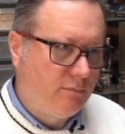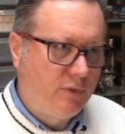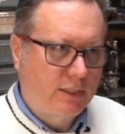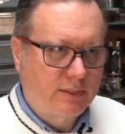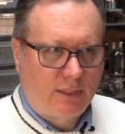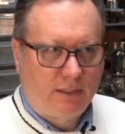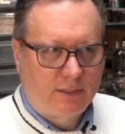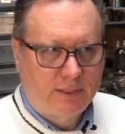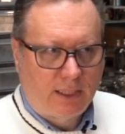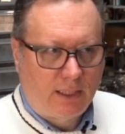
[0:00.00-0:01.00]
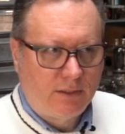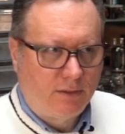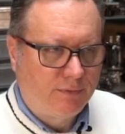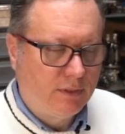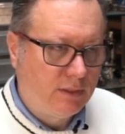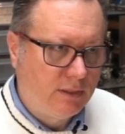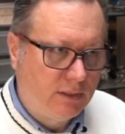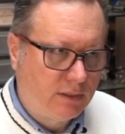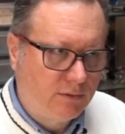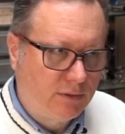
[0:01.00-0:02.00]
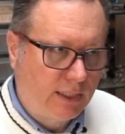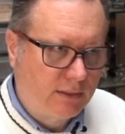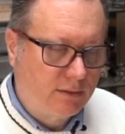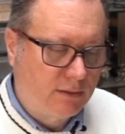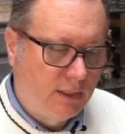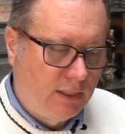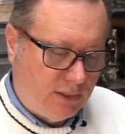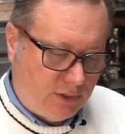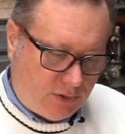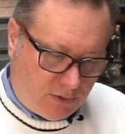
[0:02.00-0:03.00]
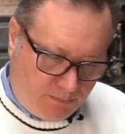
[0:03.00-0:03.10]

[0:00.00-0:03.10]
external side of the conductor. So